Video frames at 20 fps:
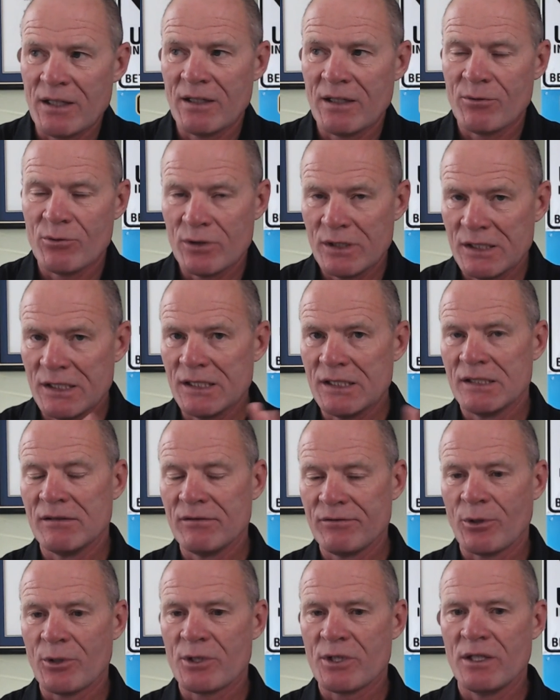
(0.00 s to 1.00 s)
Really
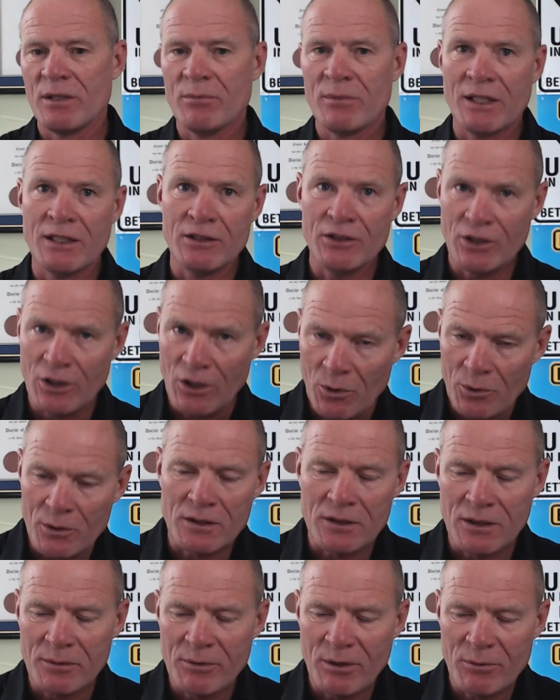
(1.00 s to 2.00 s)
unfortunate. But, you know, with a
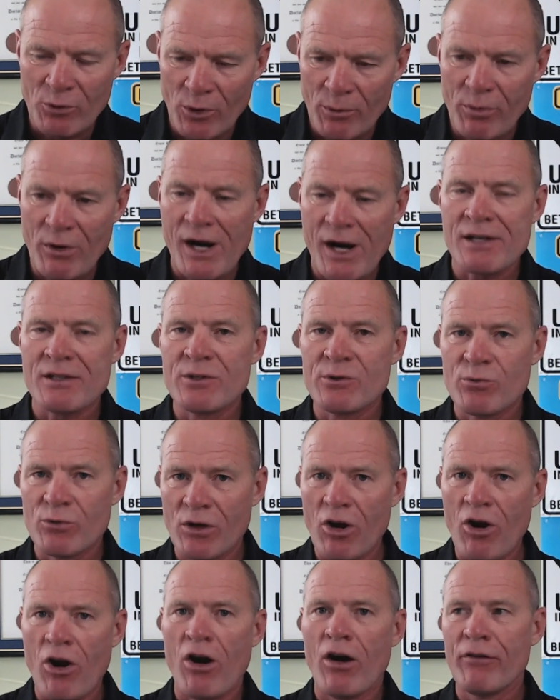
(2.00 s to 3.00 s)
little bit more practice, we're
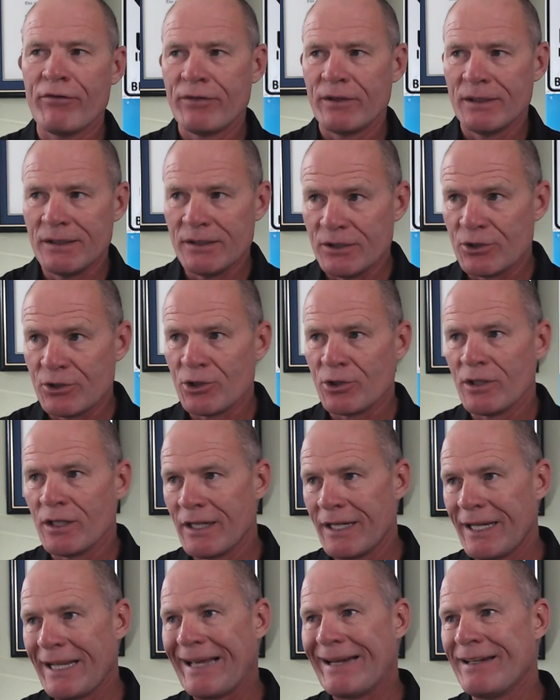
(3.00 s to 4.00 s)
confident that you're going
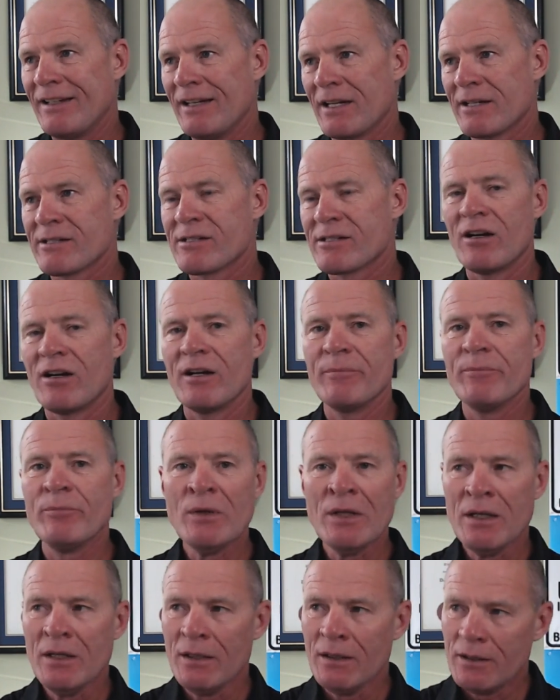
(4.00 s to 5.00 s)
to get it next time.
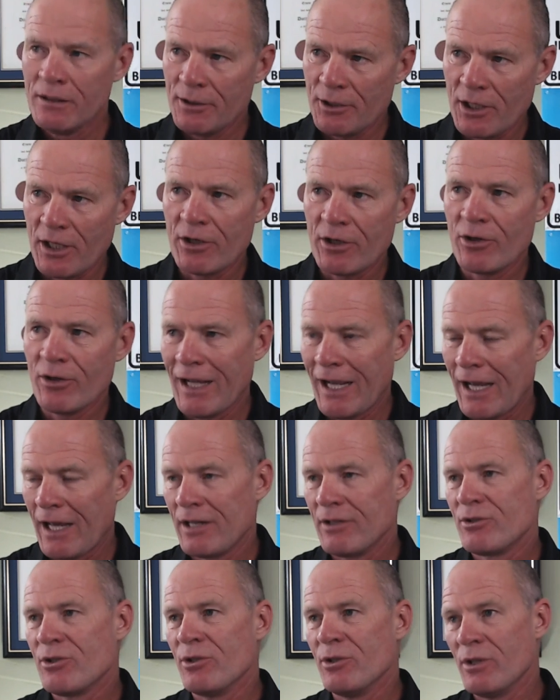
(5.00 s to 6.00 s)
You got a good
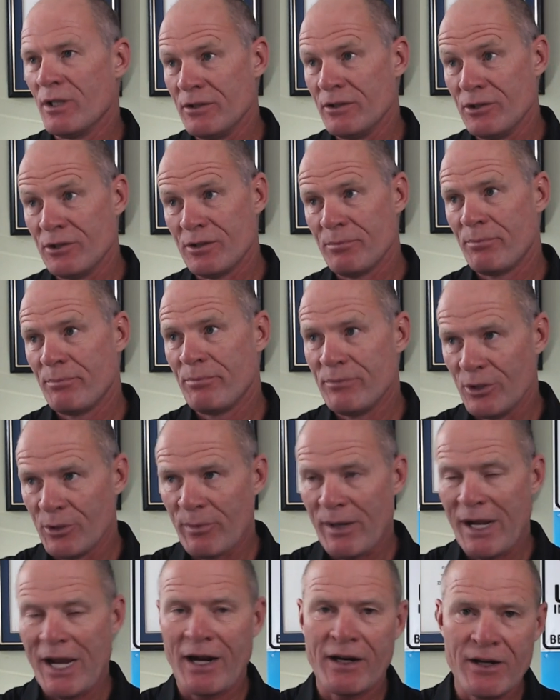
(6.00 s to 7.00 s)
attitude and you're
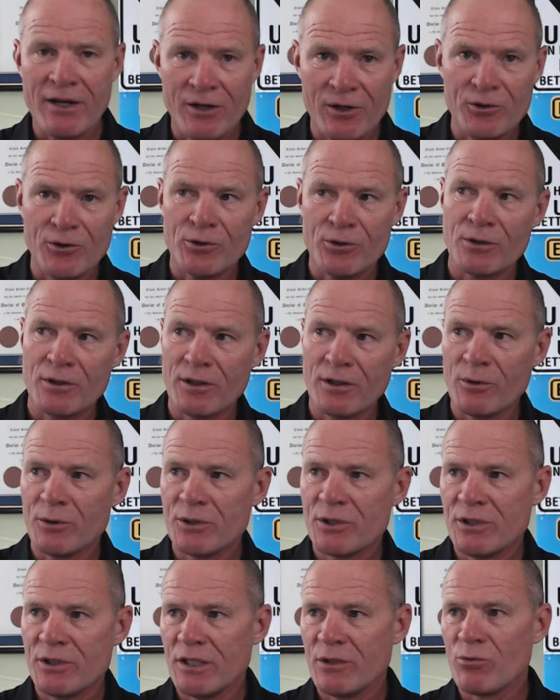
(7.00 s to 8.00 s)
back here and you're learning
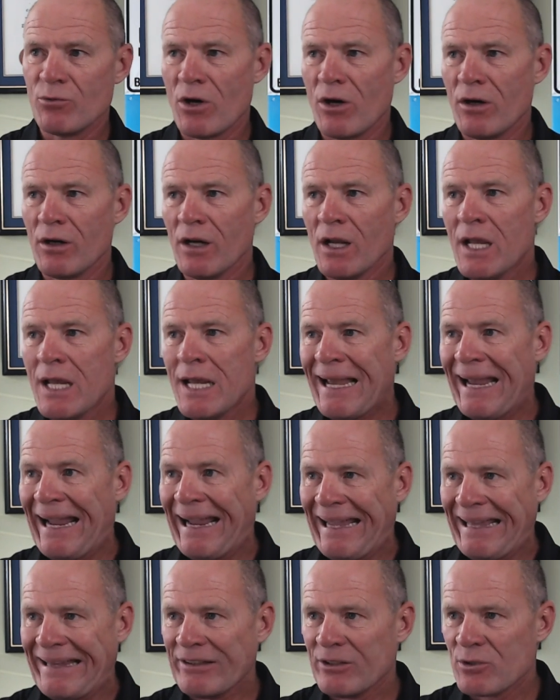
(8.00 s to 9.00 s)
what you did wrong.
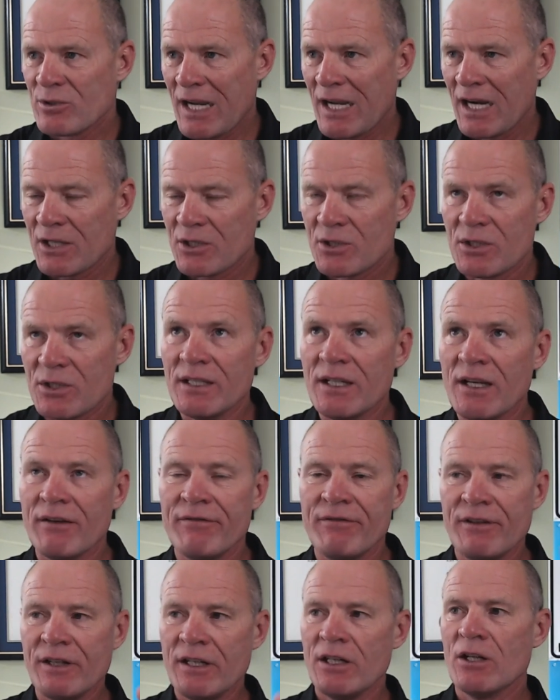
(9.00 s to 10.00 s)
And there's actually
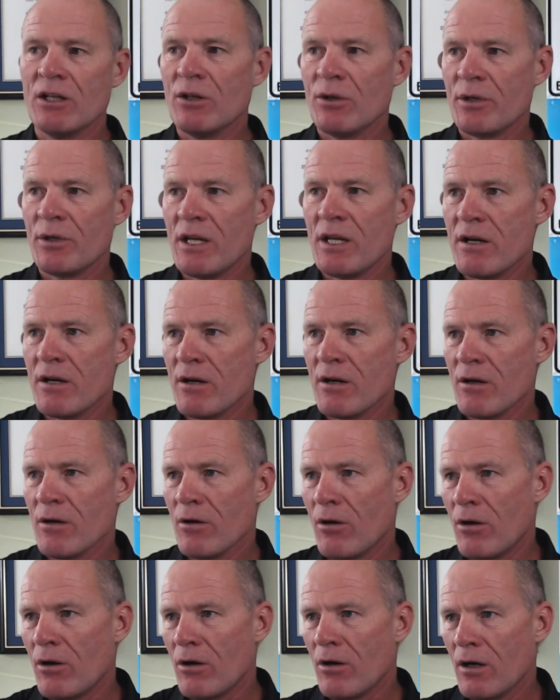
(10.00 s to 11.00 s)
a video
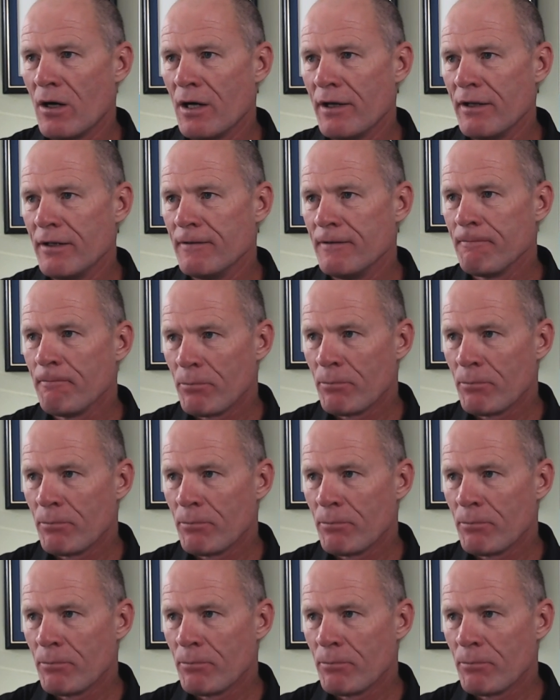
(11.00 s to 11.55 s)
here on